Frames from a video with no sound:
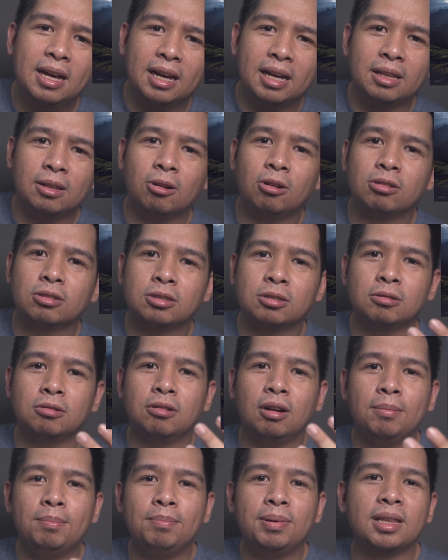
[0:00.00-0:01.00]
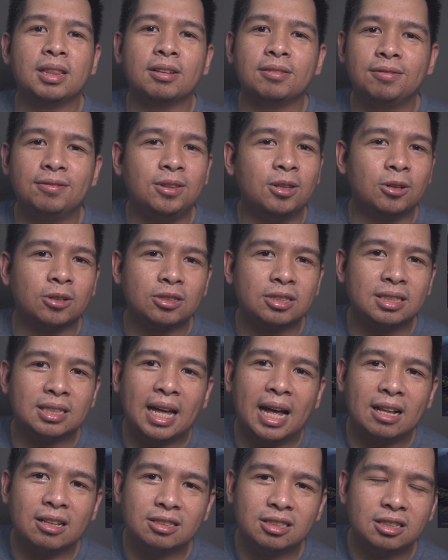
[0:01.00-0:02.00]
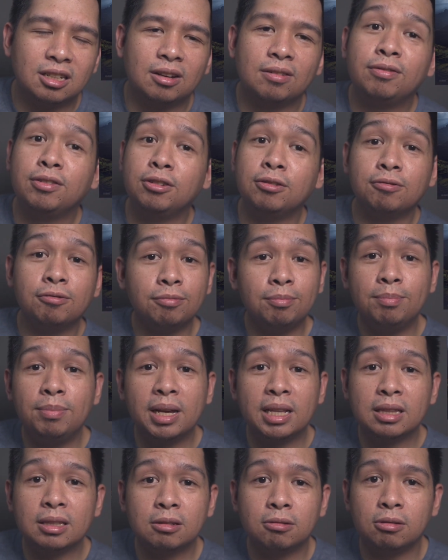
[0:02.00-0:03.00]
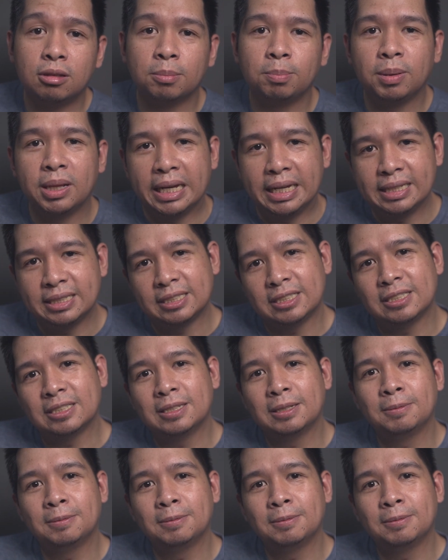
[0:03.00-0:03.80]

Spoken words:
and also a bit of nostalgia if you've been to the place.